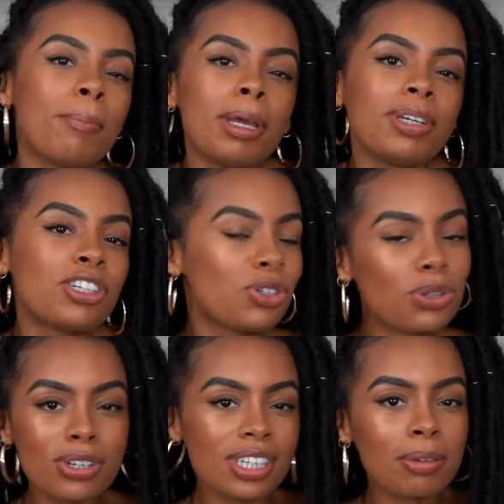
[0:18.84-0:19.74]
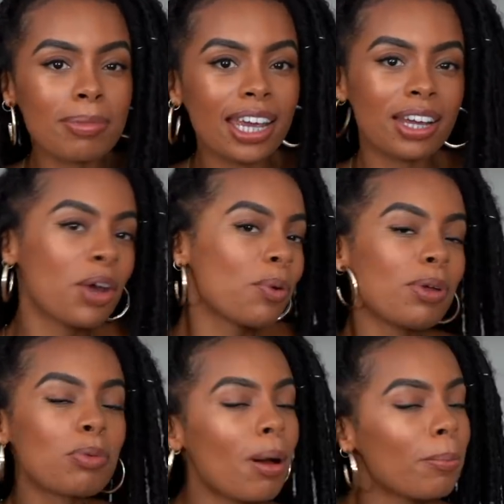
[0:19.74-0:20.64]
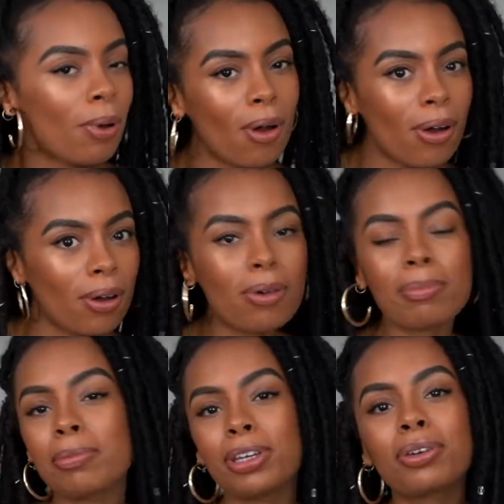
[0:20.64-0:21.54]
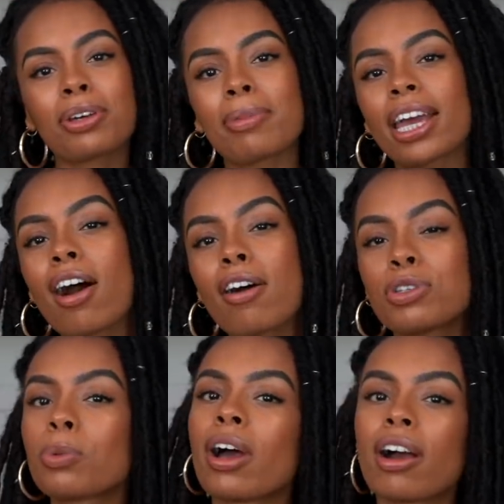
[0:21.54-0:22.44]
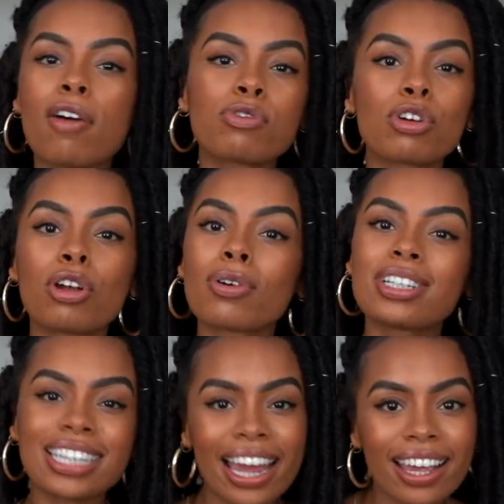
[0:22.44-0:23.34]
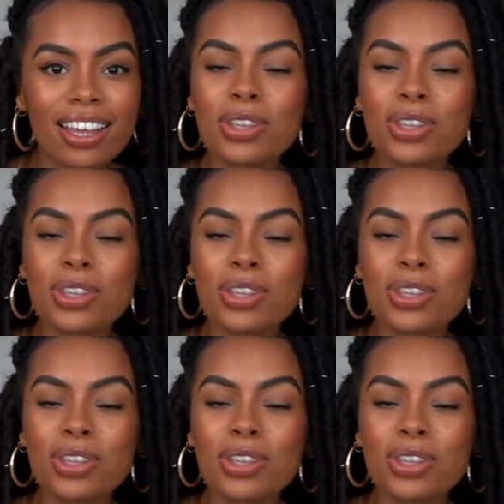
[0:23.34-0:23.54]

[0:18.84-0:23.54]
maybe students can make with one pot, or maybe you can make after work after a long day.